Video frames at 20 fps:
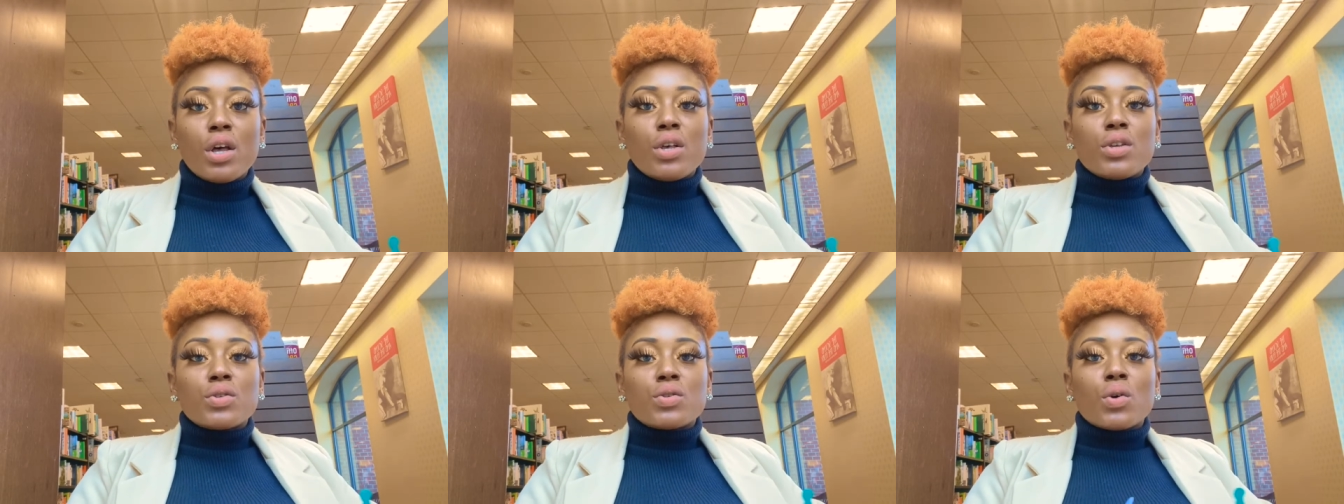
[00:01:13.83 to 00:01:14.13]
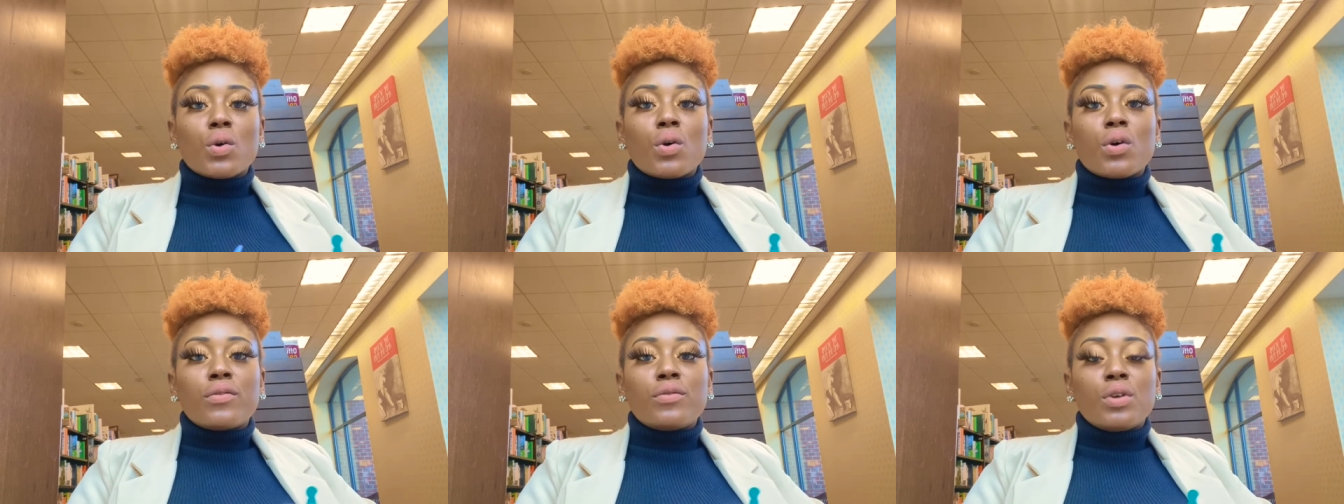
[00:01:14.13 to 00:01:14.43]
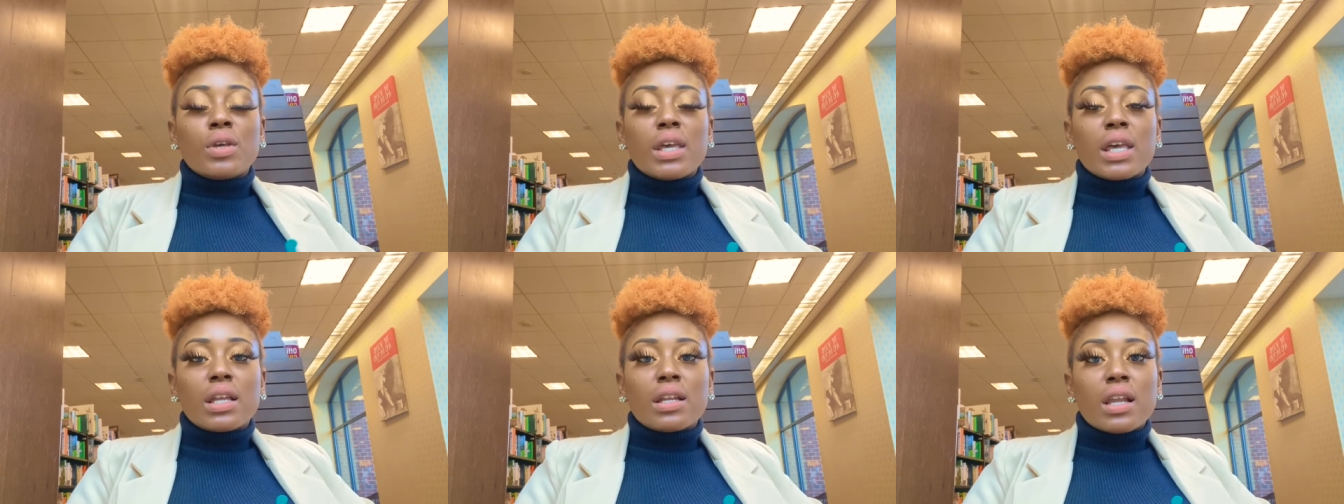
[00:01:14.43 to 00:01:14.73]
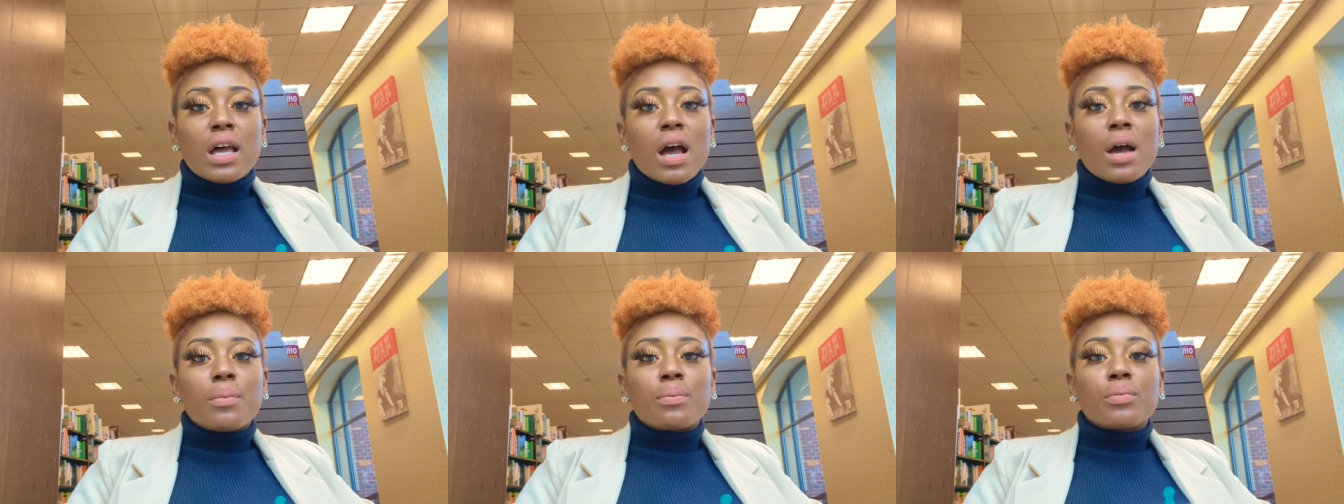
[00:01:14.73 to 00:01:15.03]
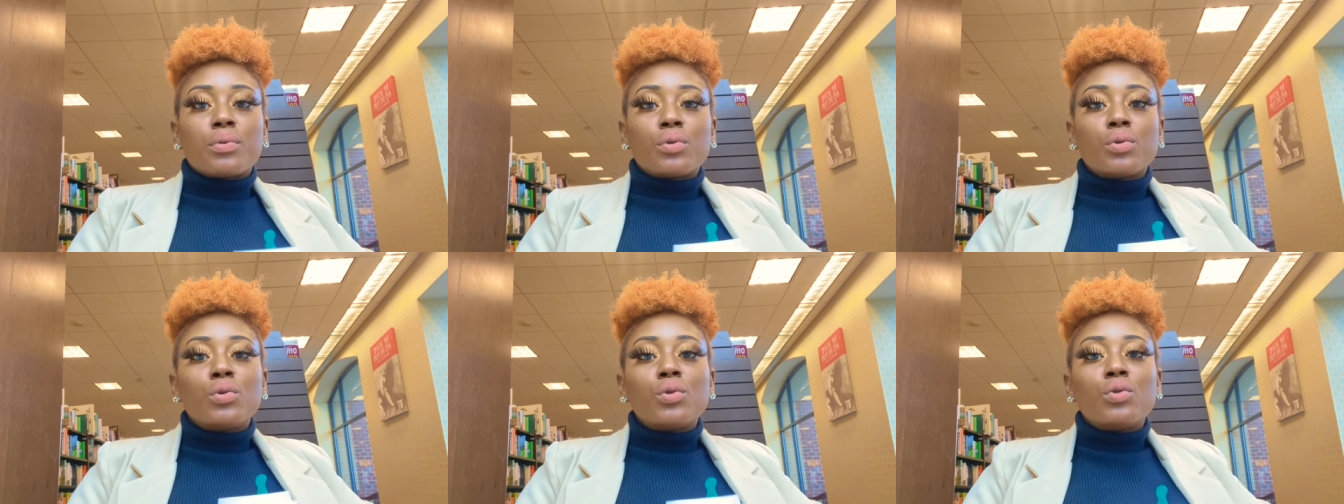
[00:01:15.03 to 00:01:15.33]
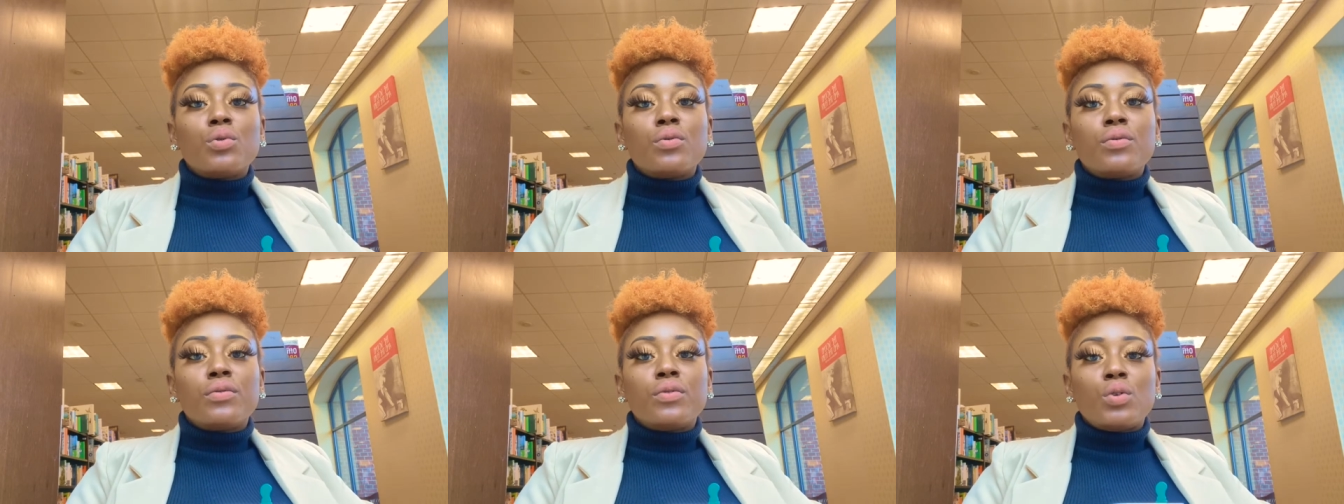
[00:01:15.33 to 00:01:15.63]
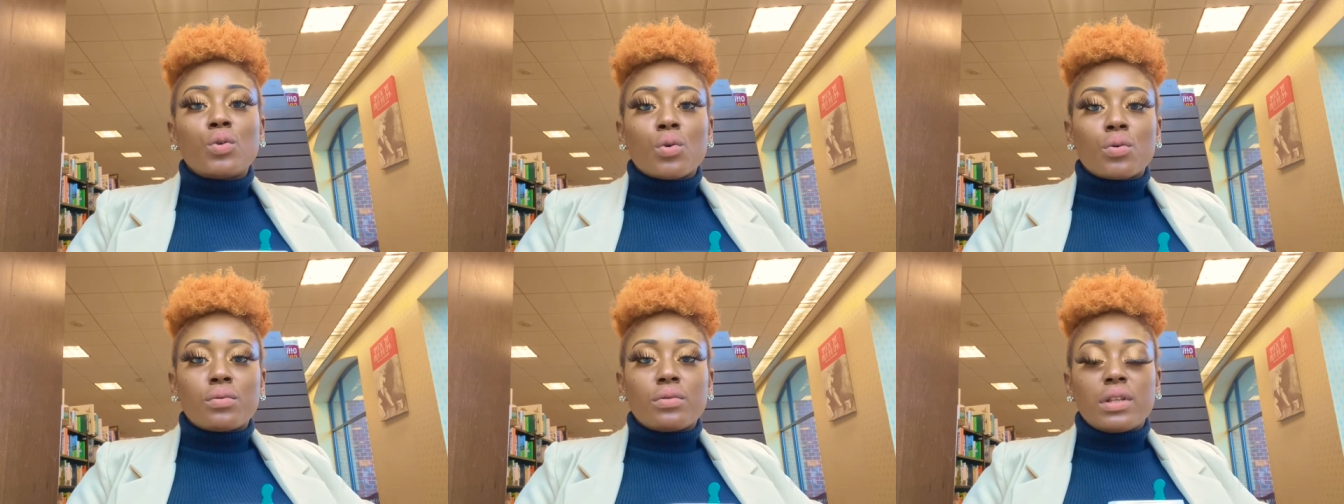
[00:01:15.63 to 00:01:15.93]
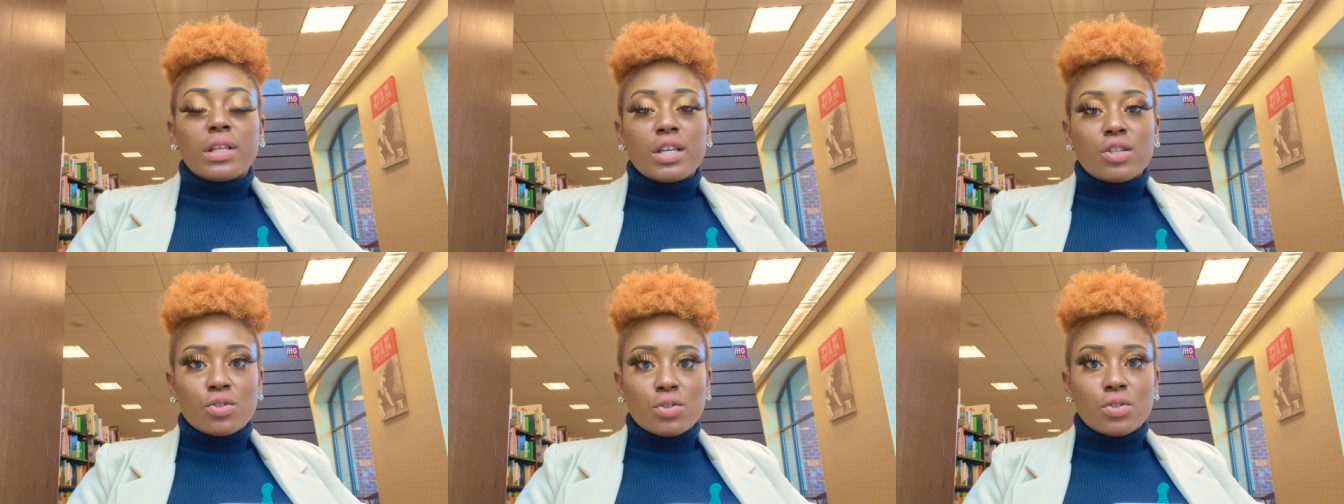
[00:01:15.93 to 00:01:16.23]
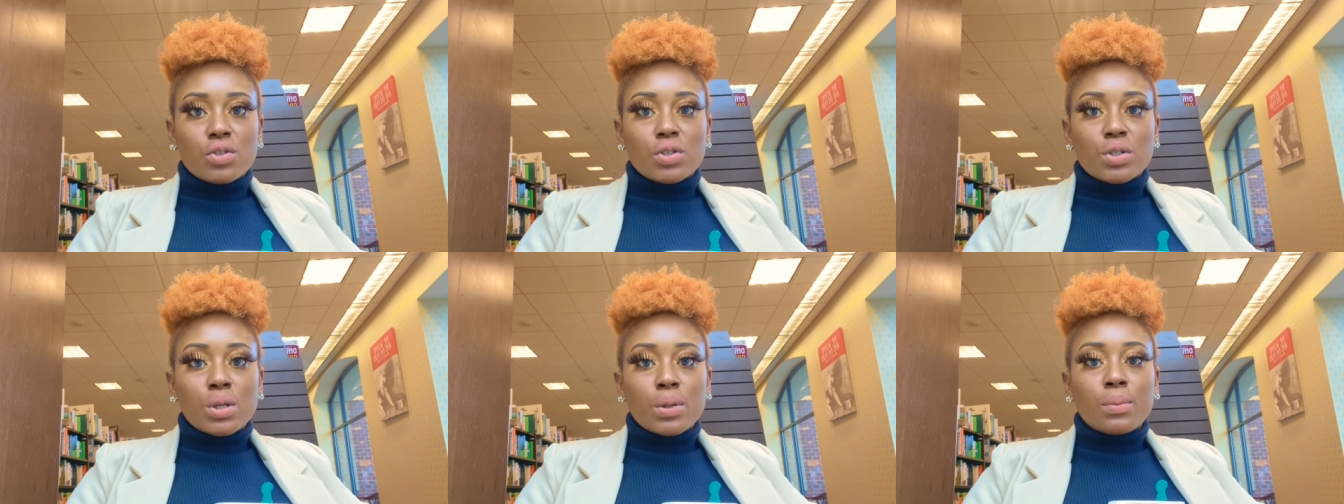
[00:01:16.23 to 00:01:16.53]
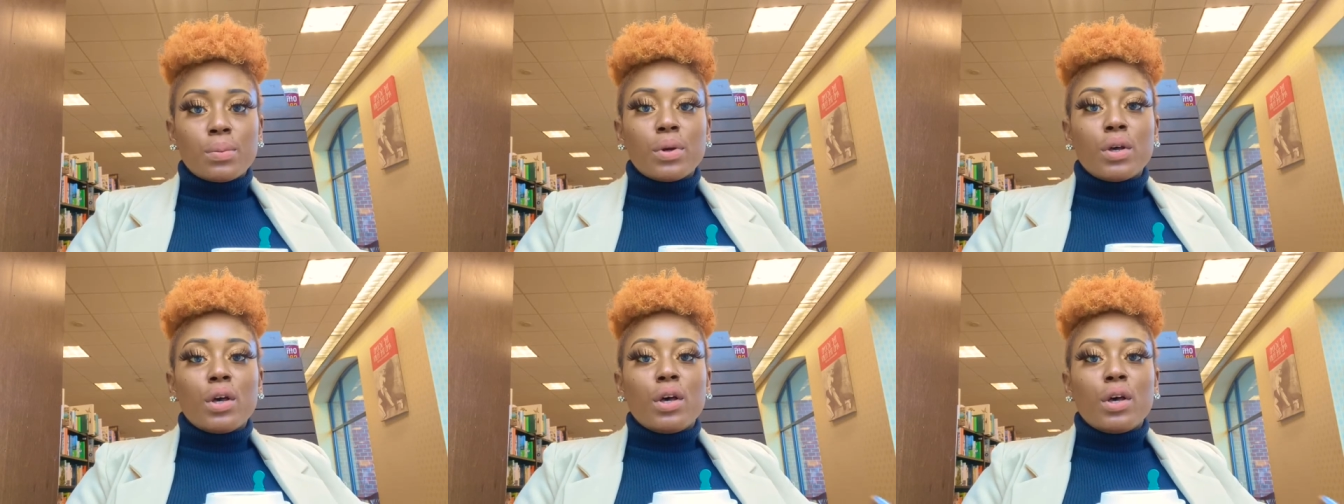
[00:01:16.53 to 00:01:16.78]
So if you cannot prove your relationship